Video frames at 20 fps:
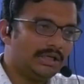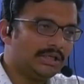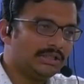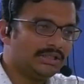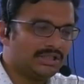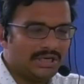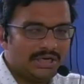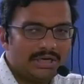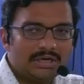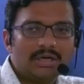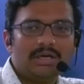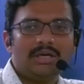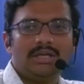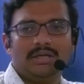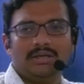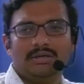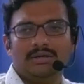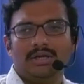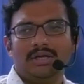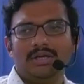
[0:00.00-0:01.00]

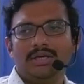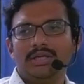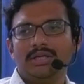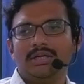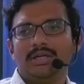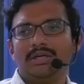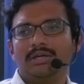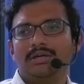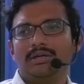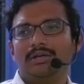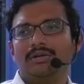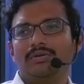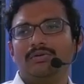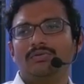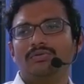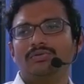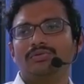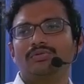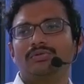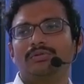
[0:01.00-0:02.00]
generally, any country
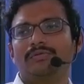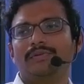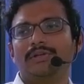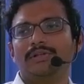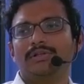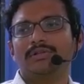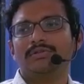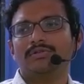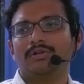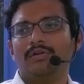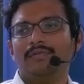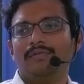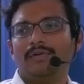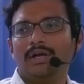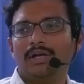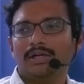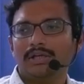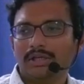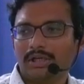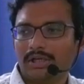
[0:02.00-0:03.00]
grows through the phases of
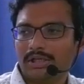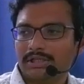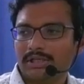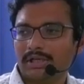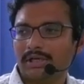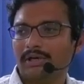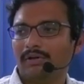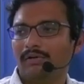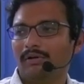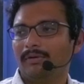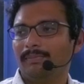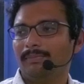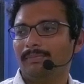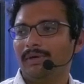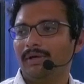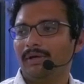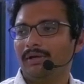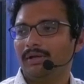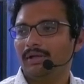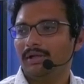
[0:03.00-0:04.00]
agriculture
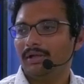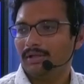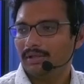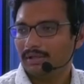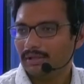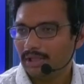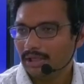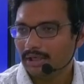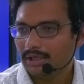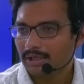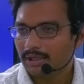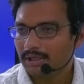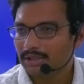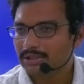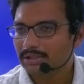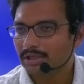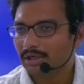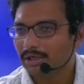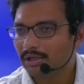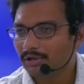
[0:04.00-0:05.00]
development, then
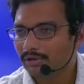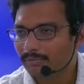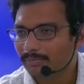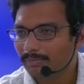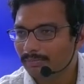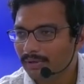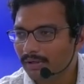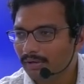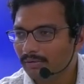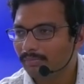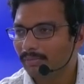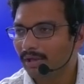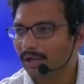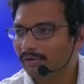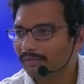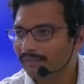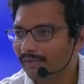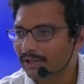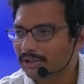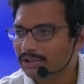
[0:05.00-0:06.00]
industrial development,
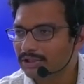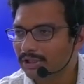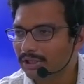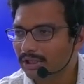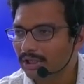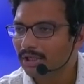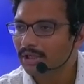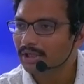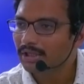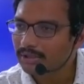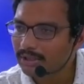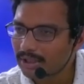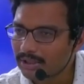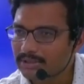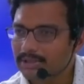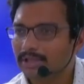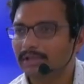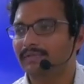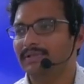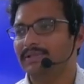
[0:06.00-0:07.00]
manufacturing,
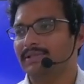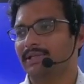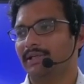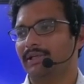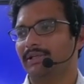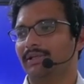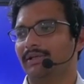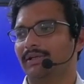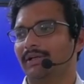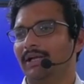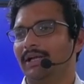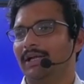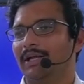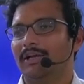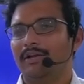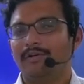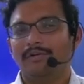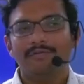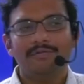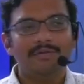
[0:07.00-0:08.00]
then service sector.
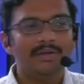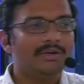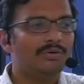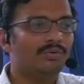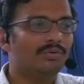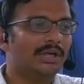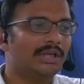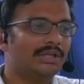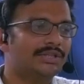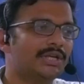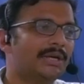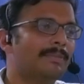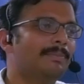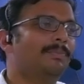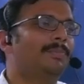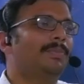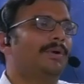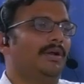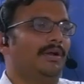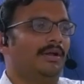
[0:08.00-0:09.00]
We took a
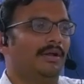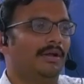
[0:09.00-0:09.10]
jump.